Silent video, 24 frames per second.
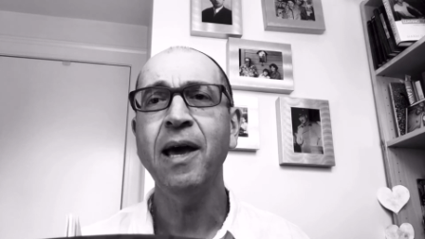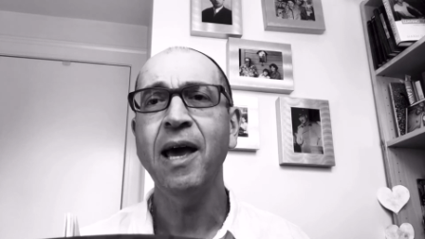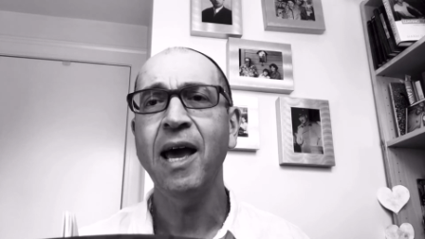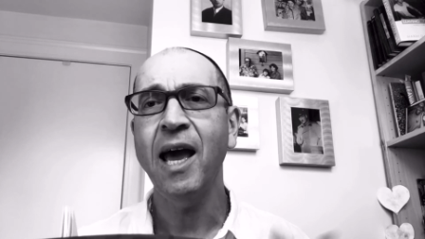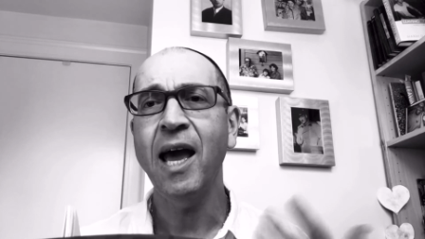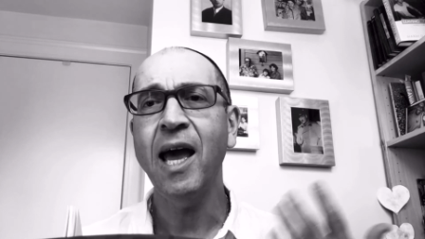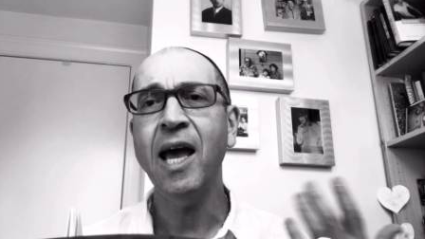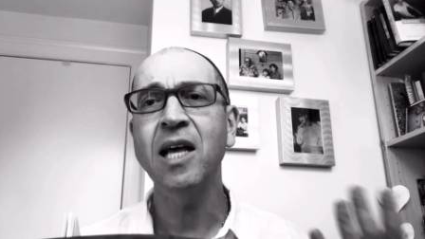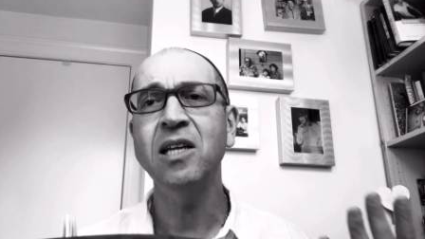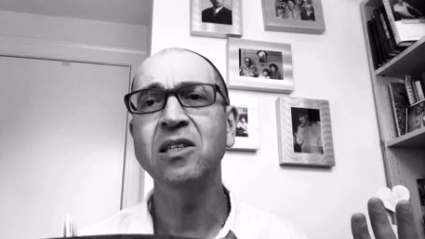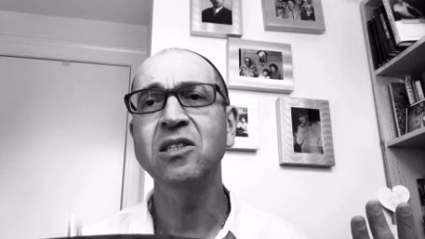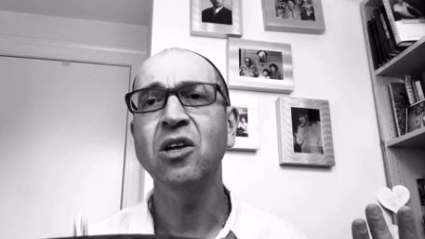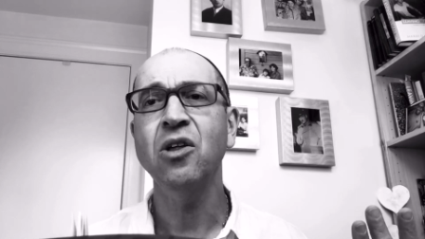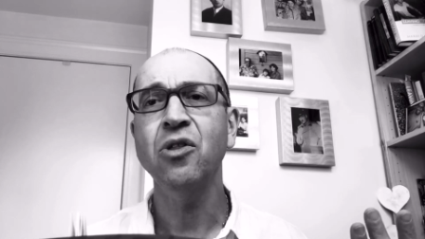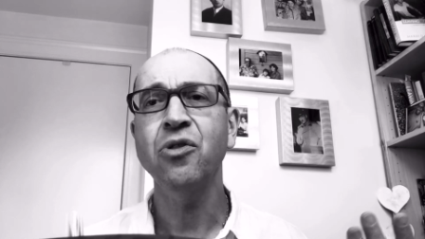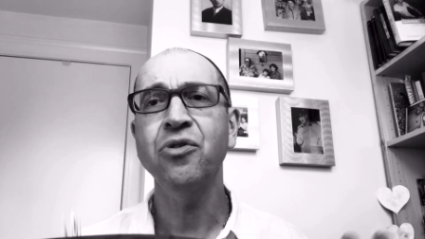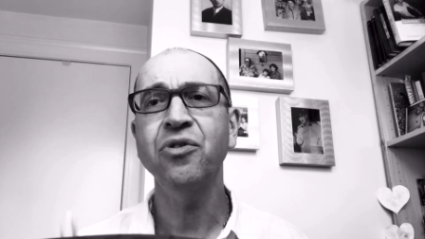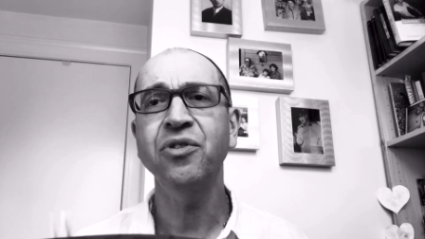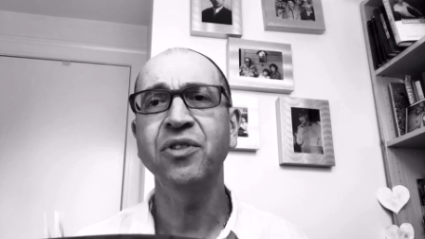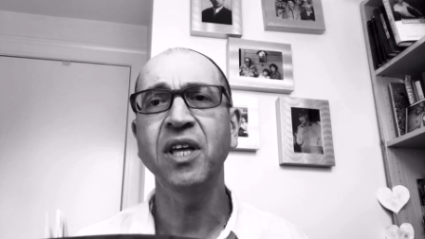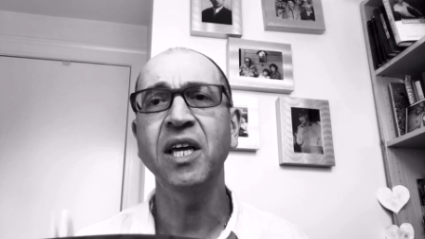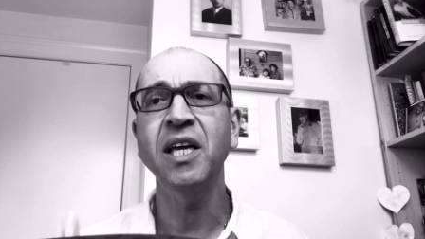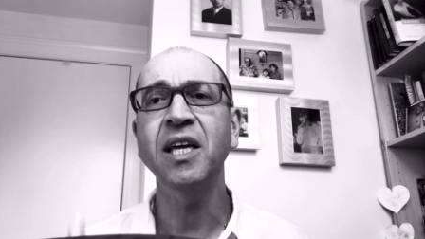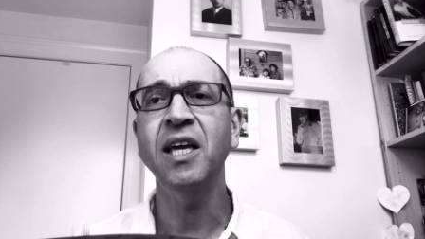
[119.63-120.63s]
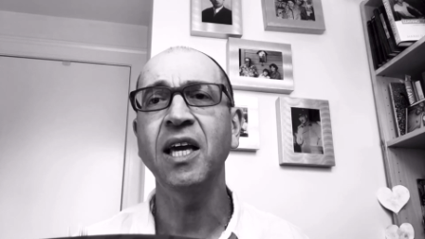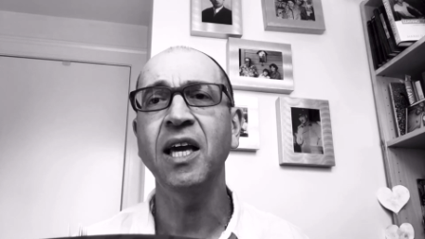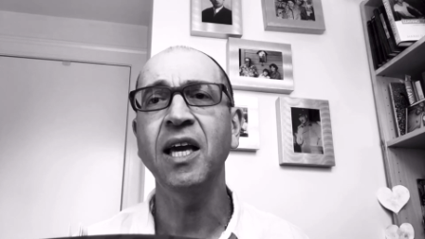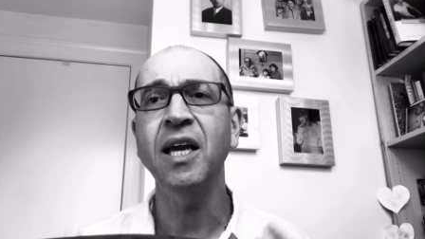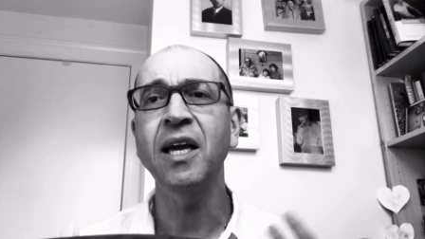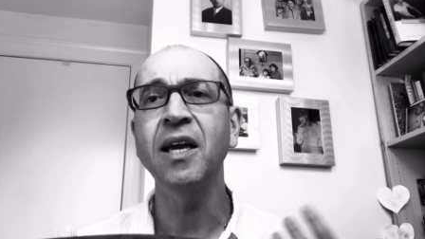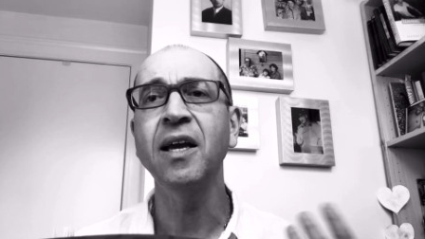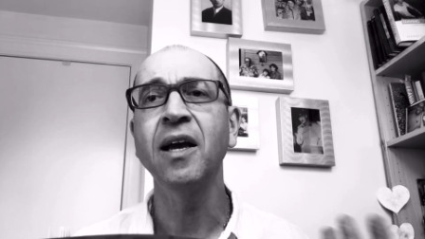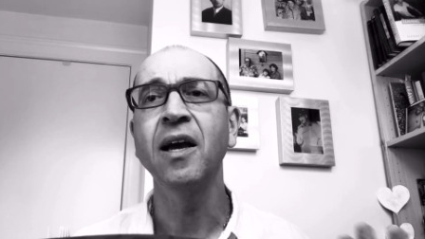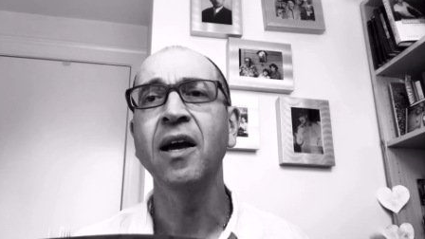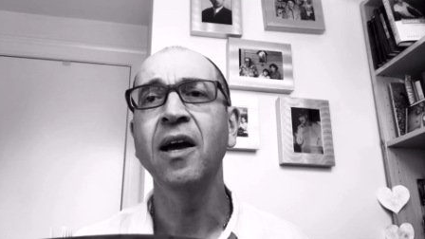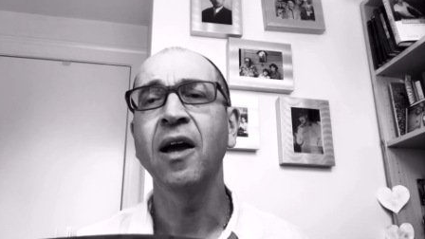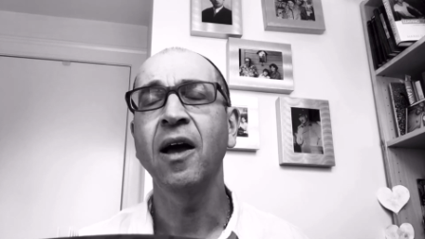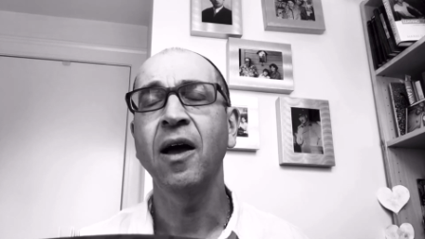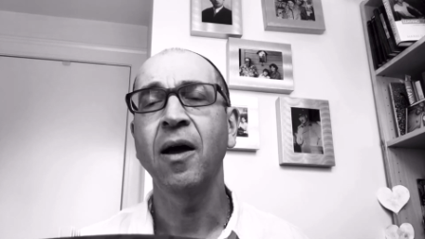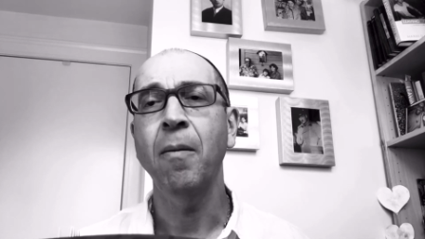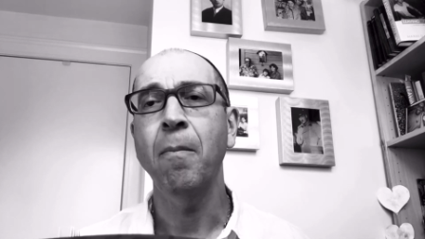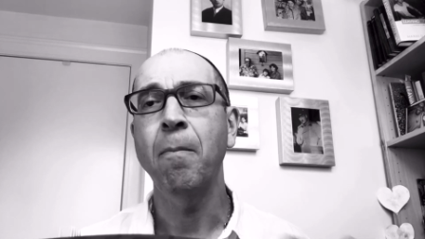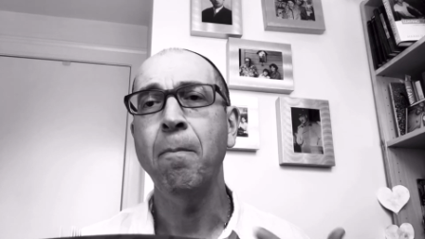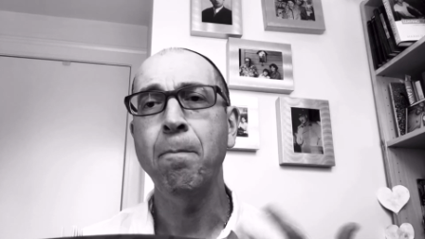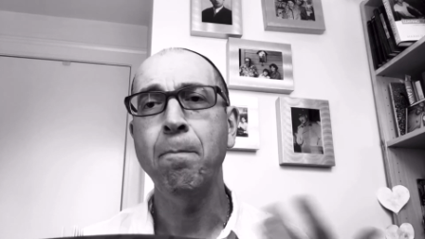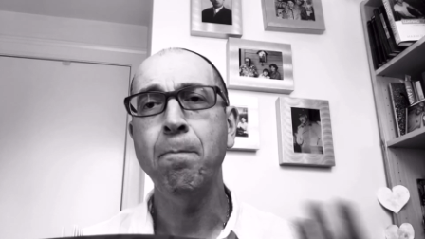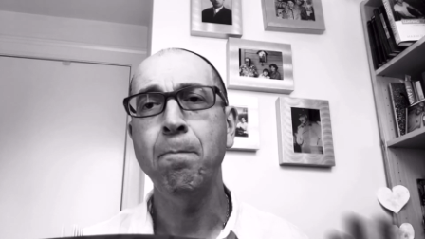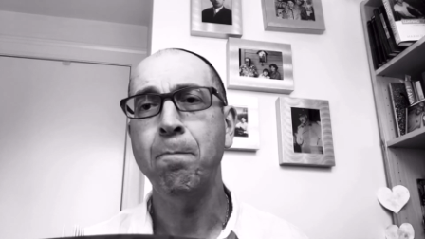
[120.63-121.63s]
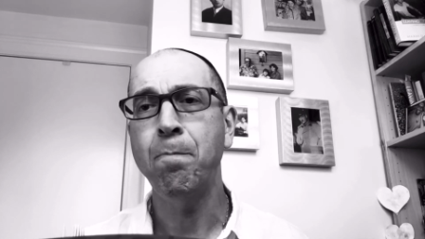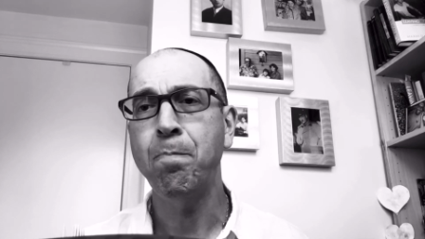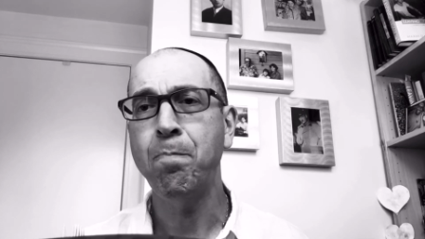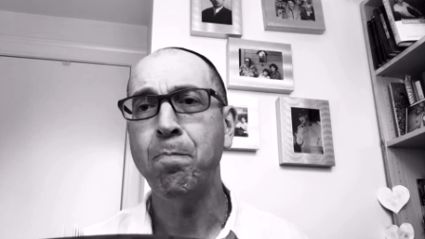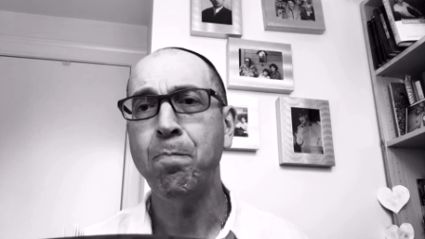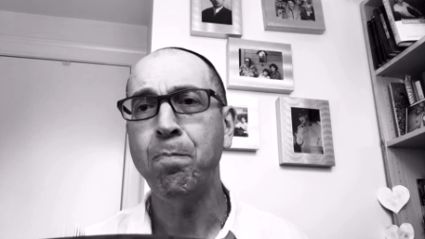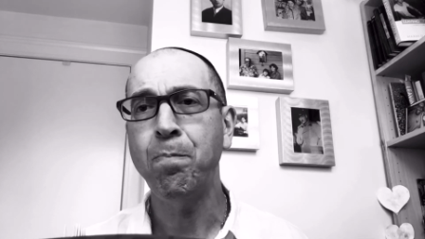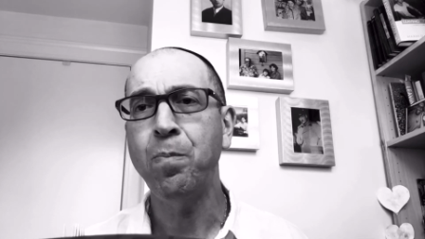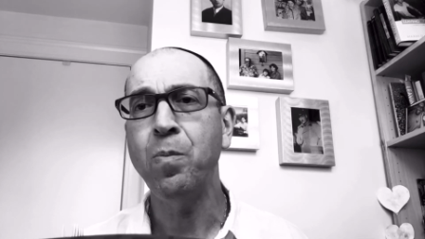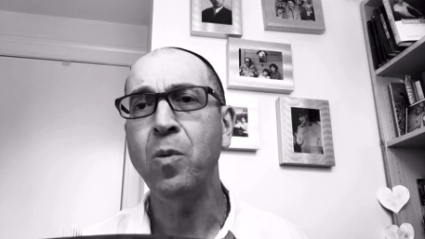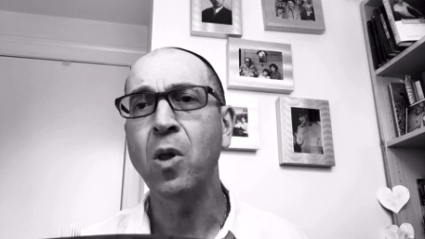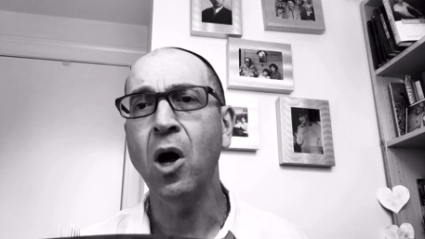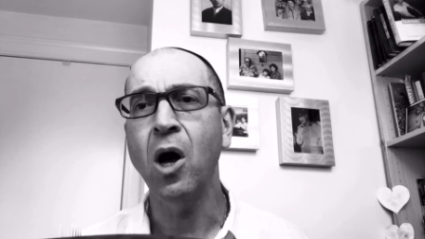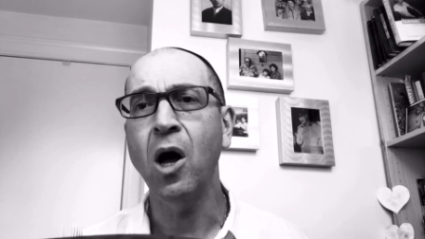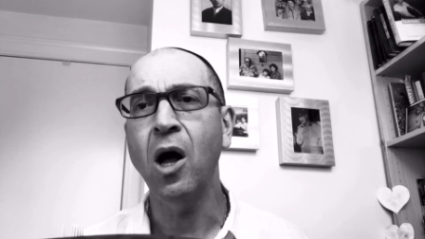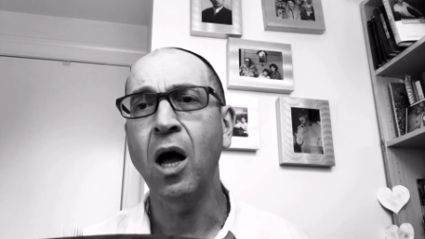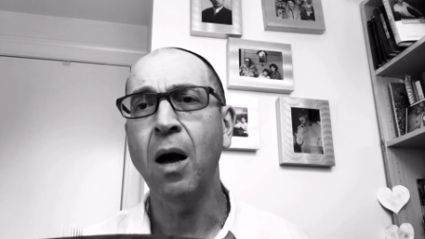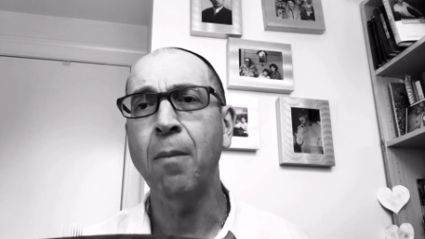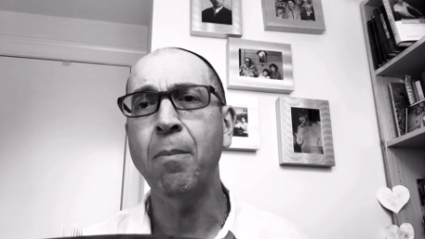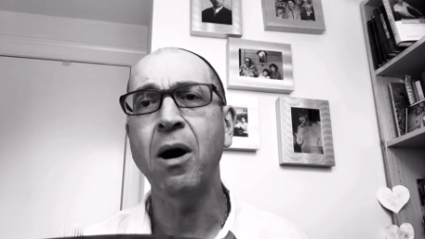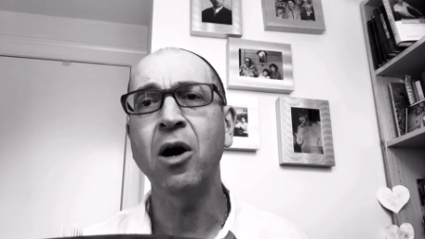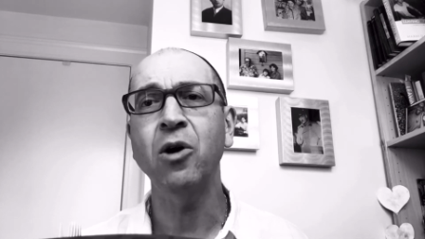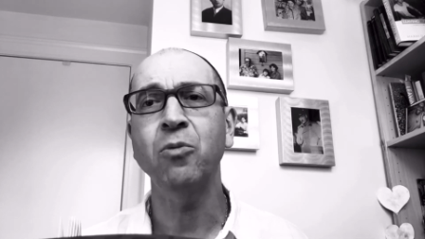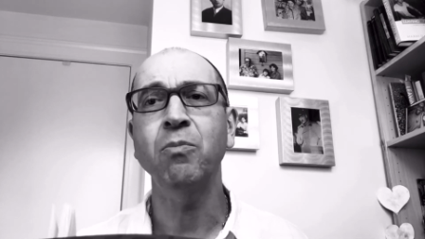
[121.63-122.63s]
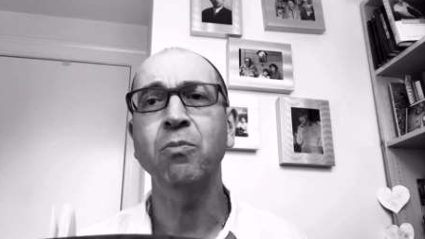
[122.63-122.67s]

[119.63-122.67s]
and thinking about